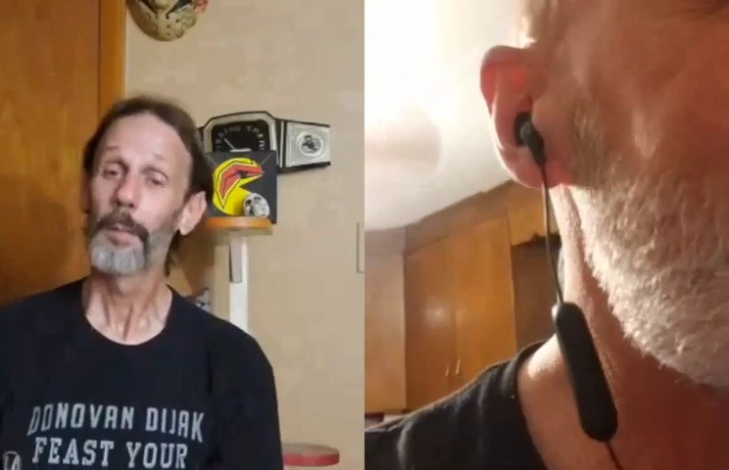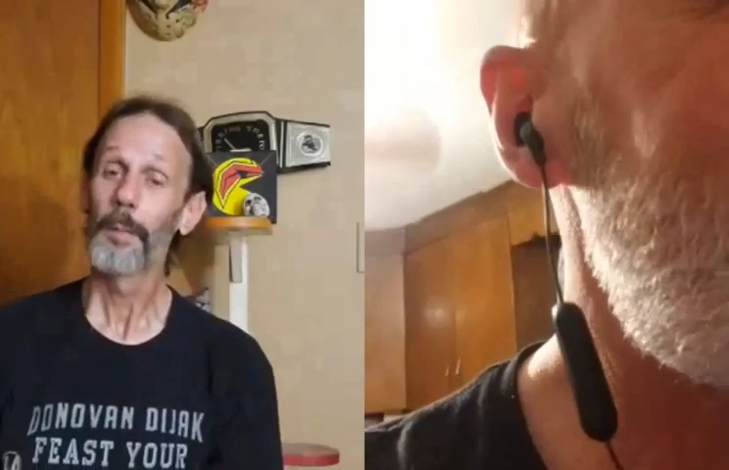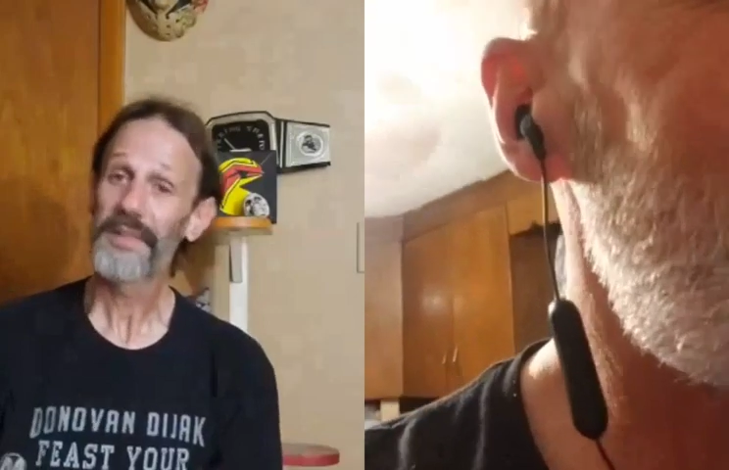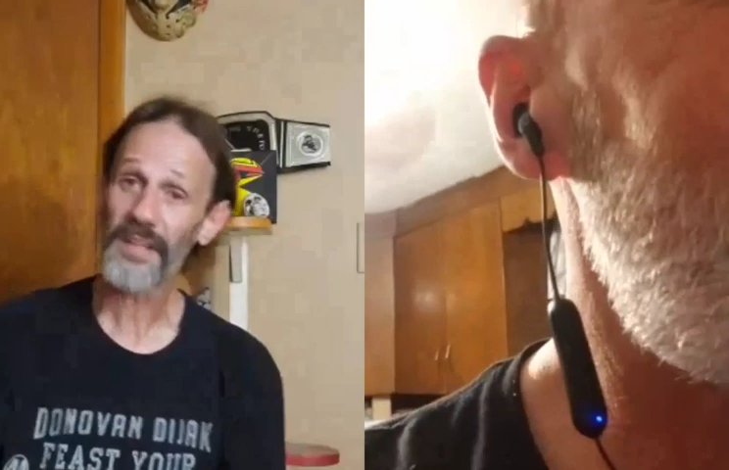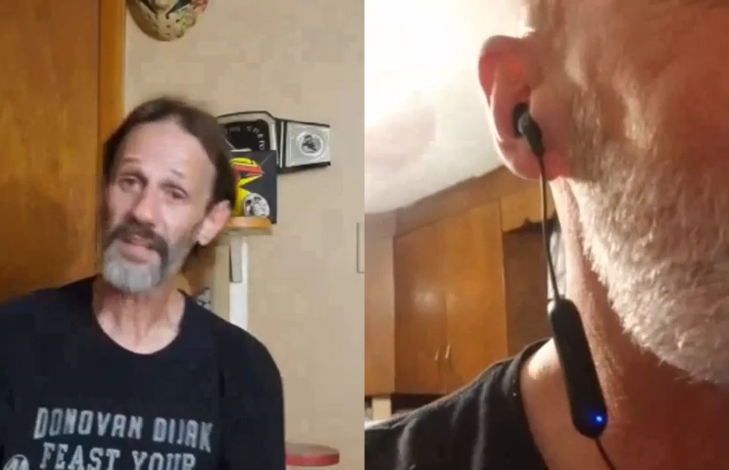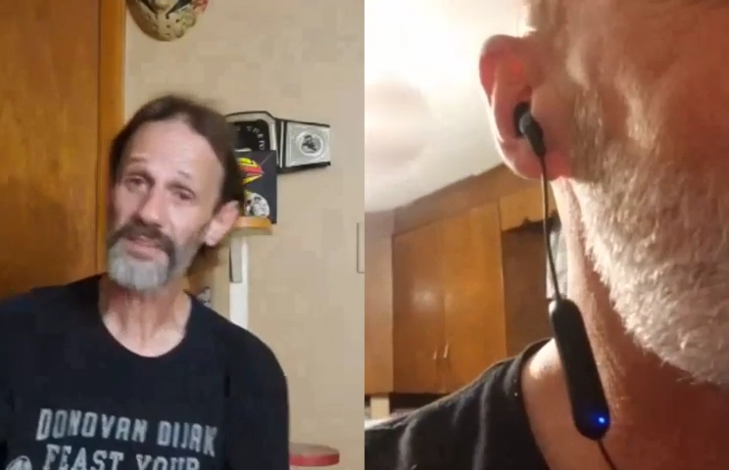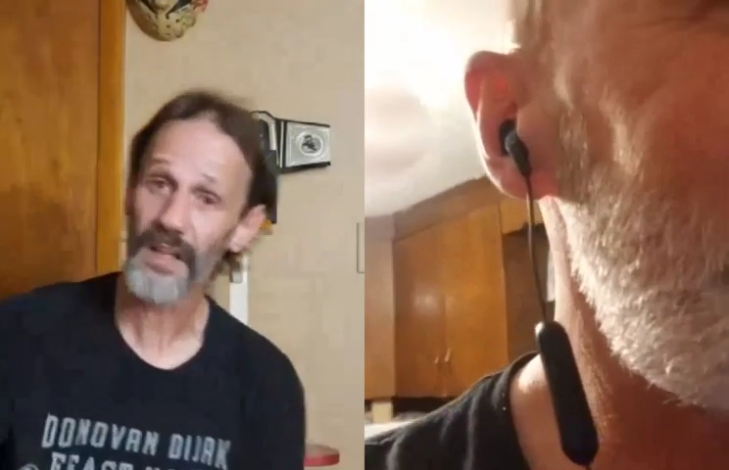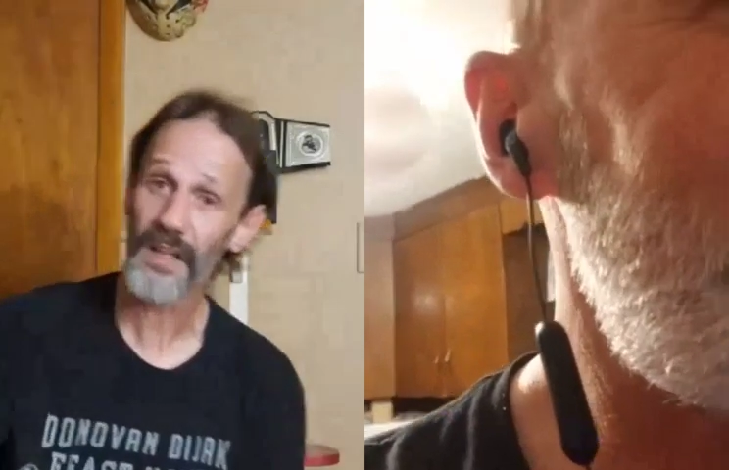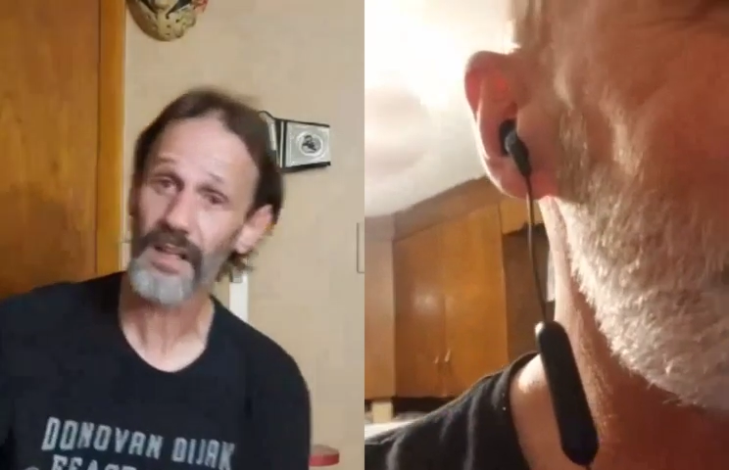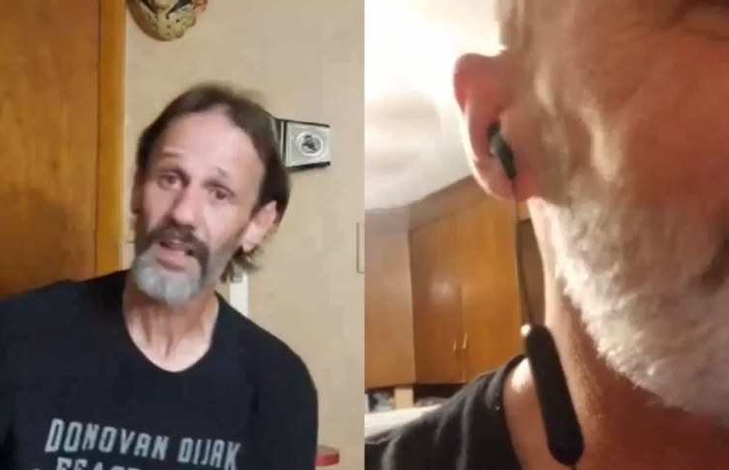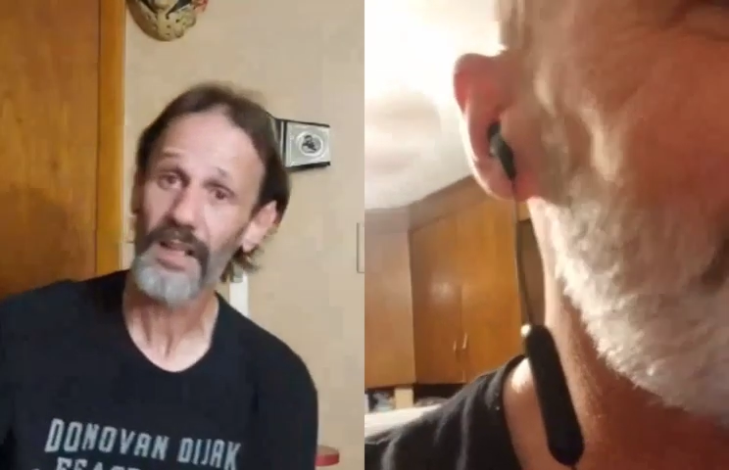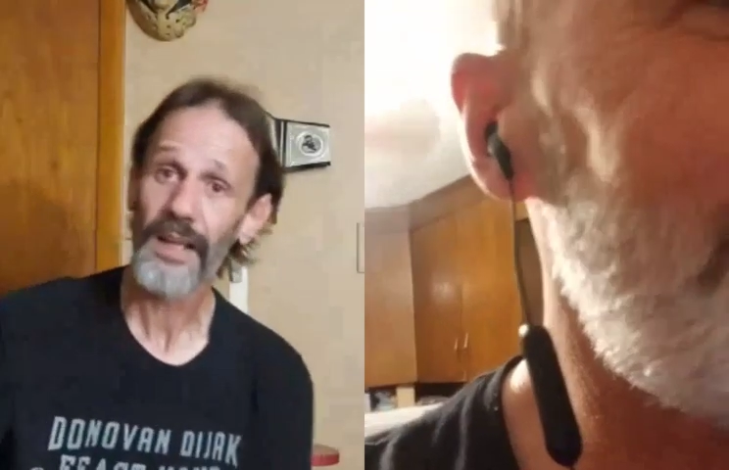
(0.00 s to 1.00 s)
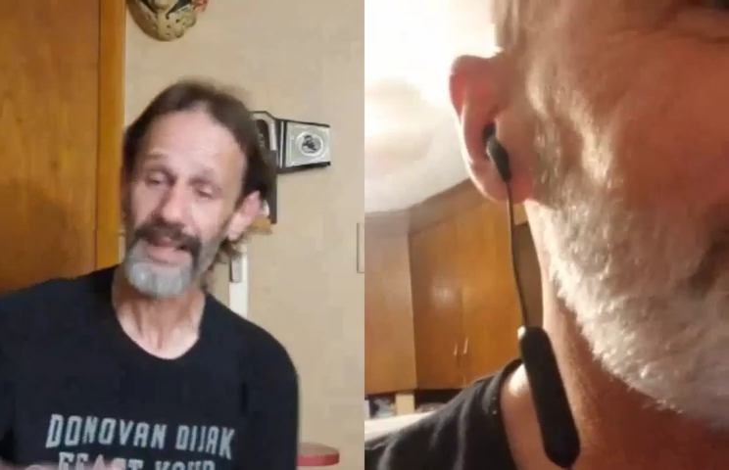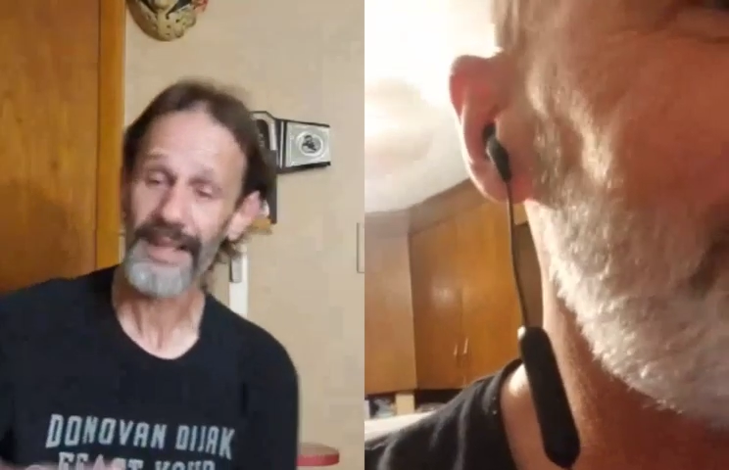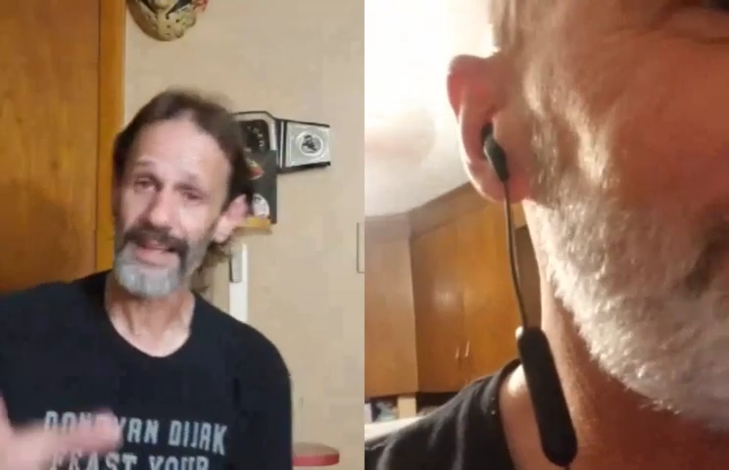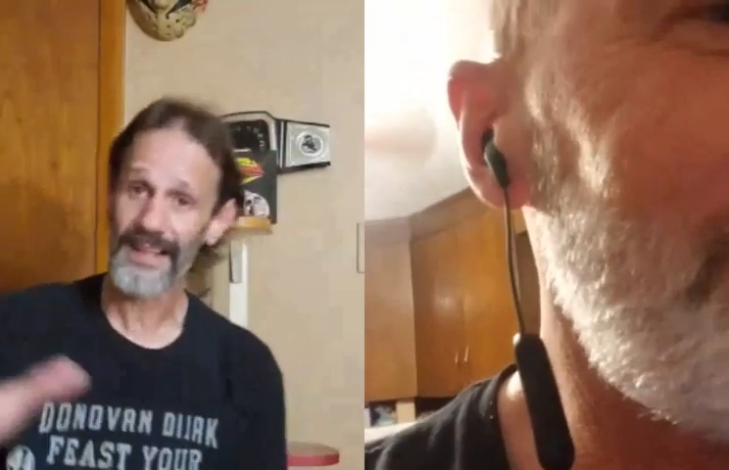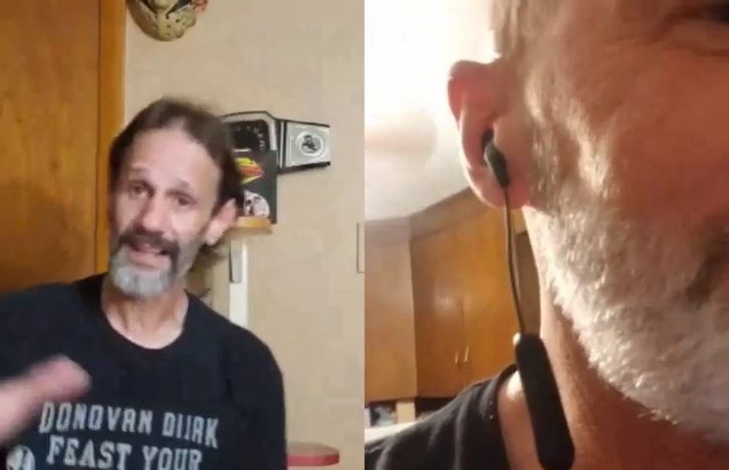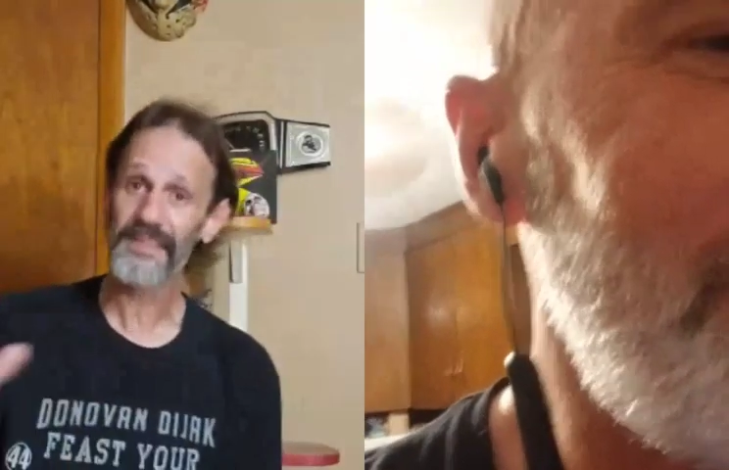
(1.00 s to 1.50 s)
Because
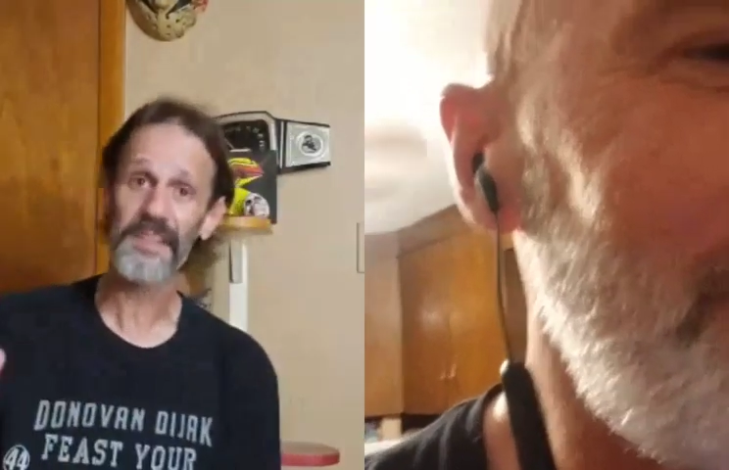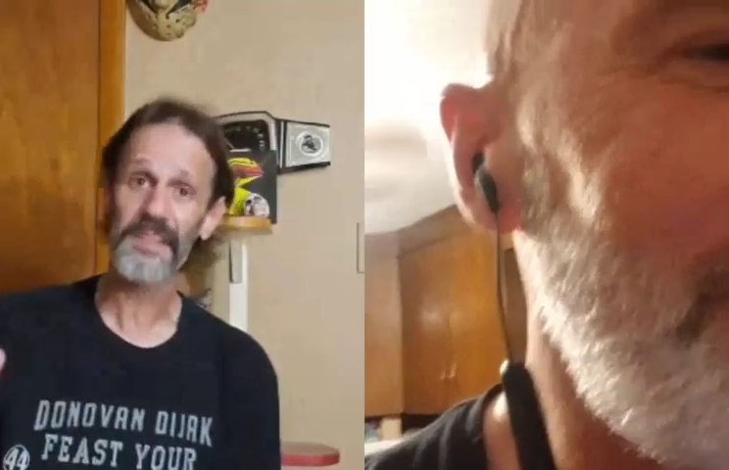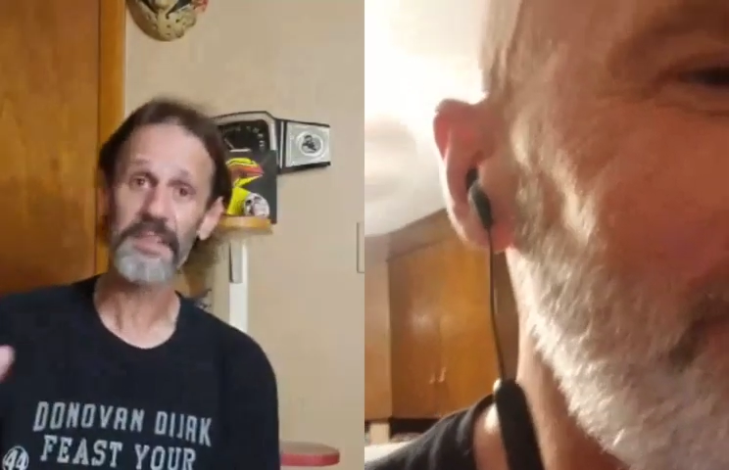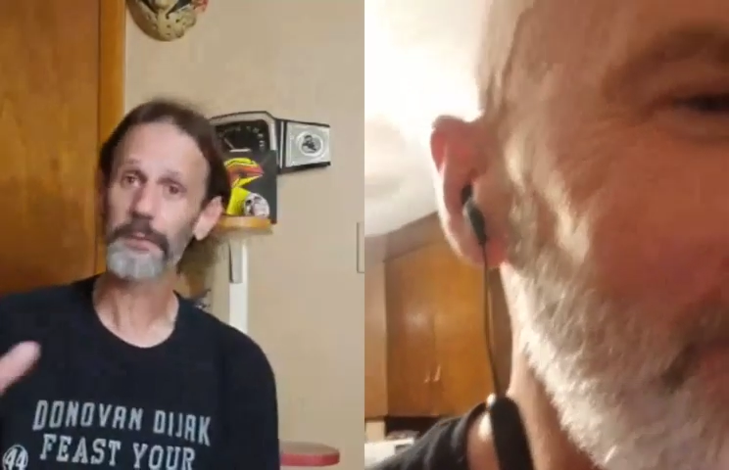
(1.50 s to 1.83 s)
Anthony